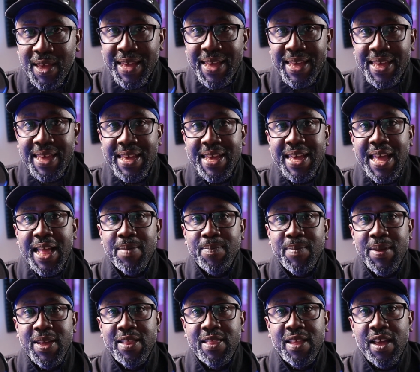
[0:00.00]
He can
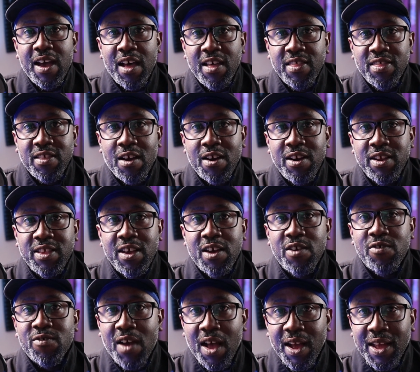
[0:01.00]
be the authority
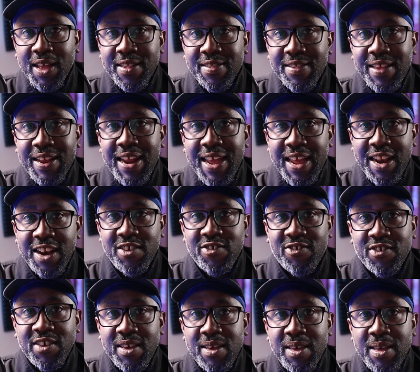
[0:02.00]
on rockets and
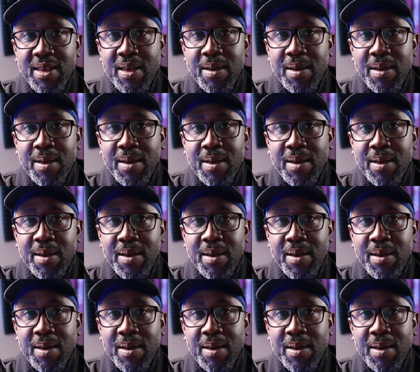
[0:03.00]
energy,